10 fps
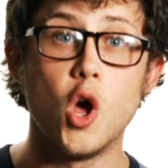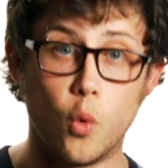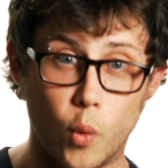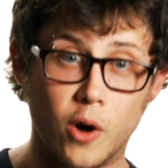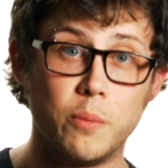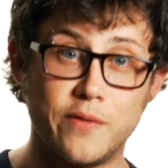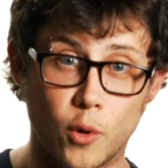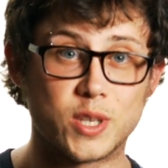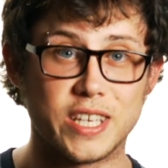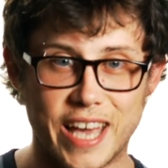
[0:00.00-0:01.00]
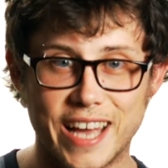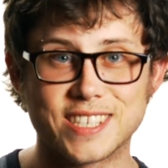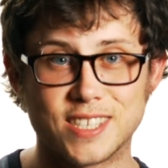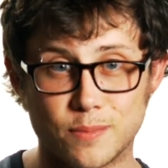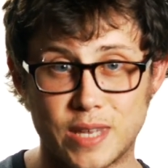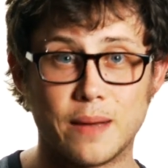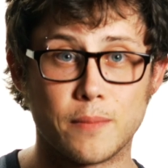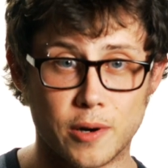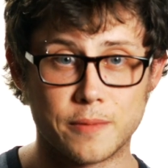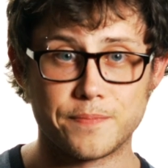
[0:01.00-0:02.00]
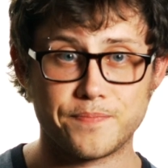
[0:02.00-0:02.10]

will be voting yes in September.